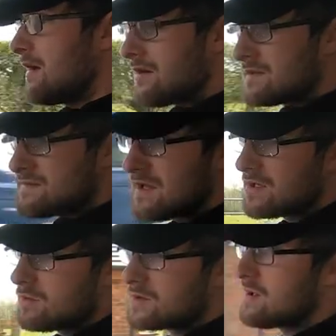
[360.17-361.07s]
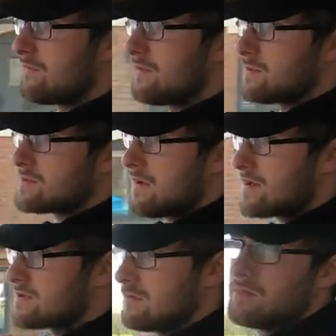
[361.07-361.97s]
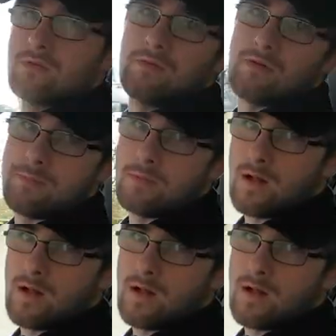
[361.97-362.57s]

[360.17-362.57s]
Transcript: Now in this vehicle we do have the optional extra of Apple